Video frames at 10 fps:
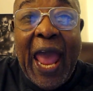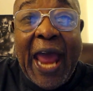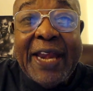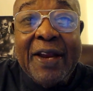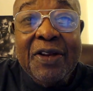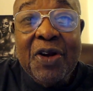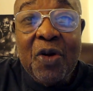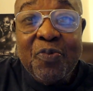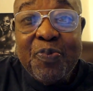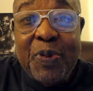and you
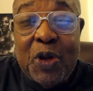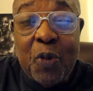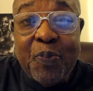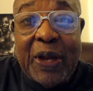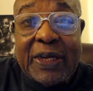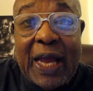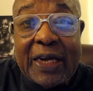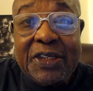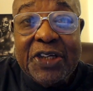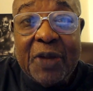know, you know, bent
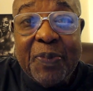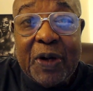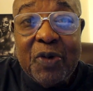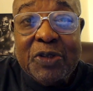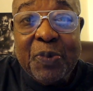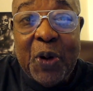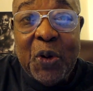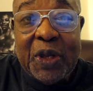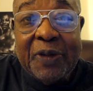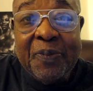out of shape, but it wasn't
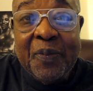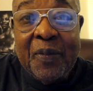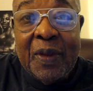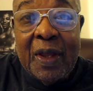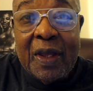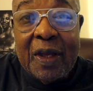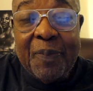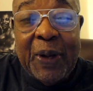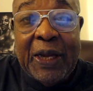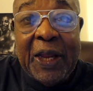broken
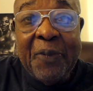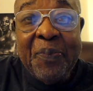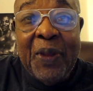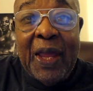completely.